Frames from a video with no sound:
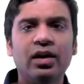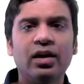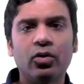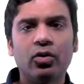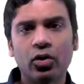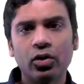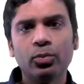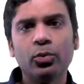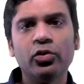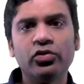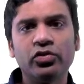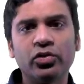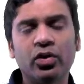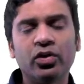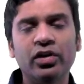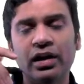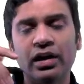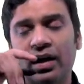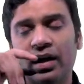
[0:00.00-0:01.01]
Almost
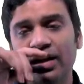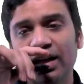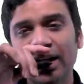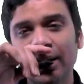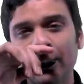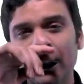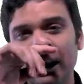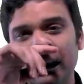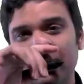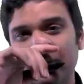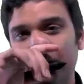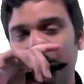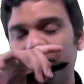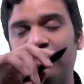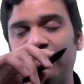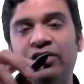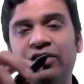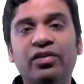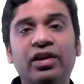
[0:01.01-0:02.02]
on an hourly basis, we
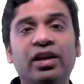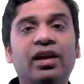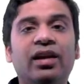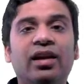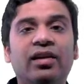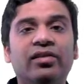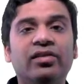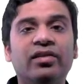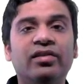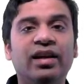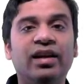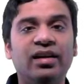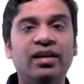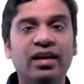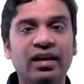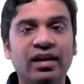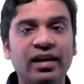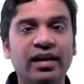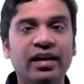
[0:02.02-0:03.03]
have the free classes like
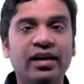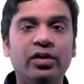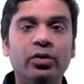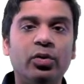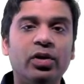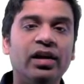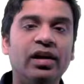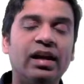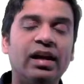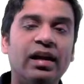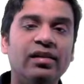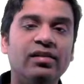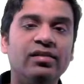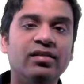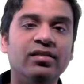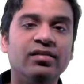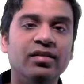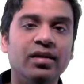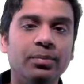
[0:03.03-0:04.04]
daily editorial
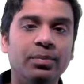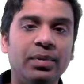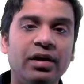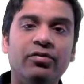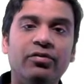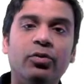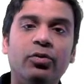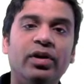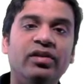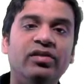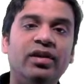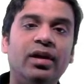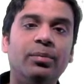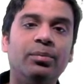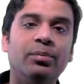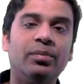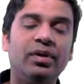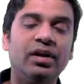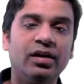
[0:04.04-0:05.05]
analysis, EPFO
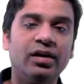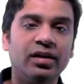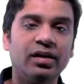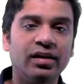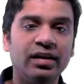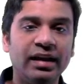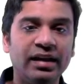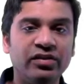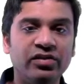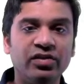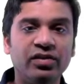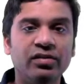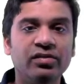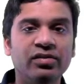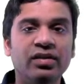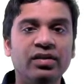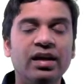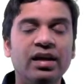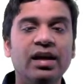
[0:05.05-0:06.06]
exam
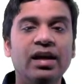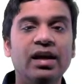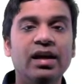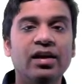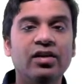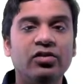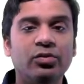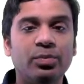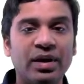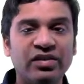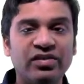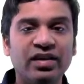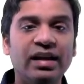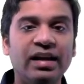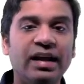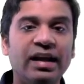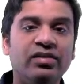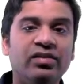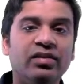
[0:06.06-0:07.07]
lectures, special
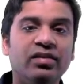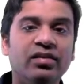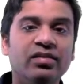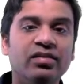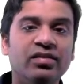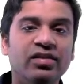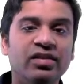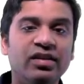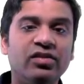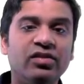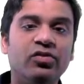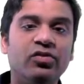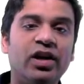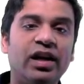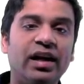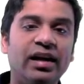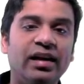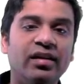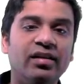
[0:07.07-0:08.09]
lectures, GS for
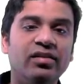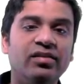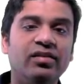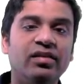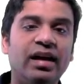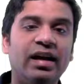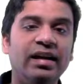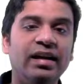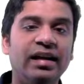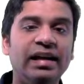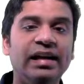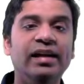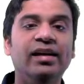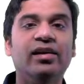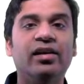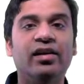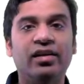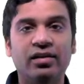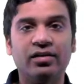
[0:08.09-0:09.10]
IAS, and daily
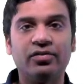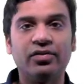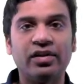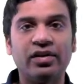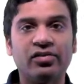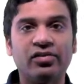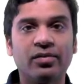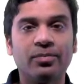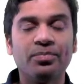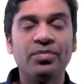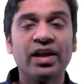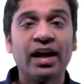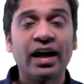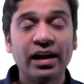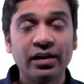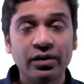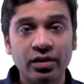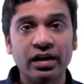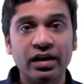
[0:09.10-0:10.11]
current affairs.
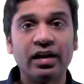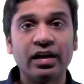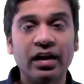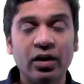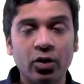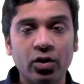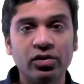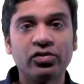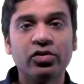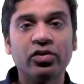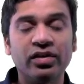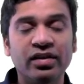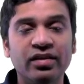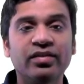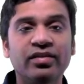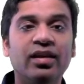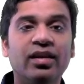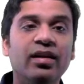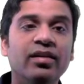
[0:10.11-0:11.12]
And also
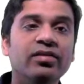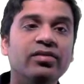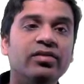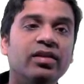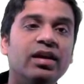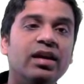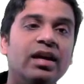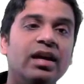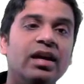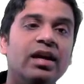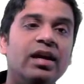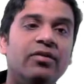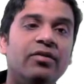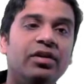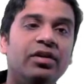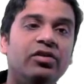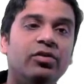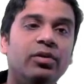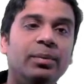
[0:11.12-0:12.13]
this class,
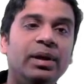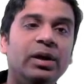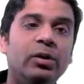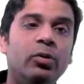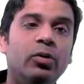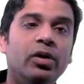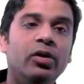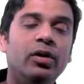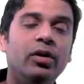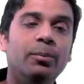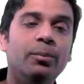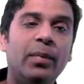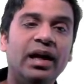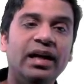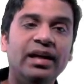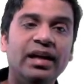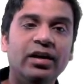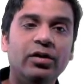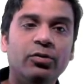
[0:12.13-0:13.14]
which will be going on
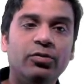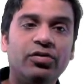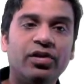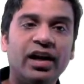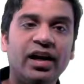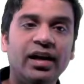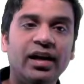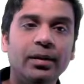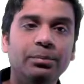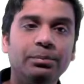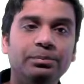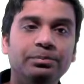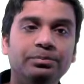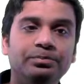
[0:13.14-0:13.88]
Monday to Friday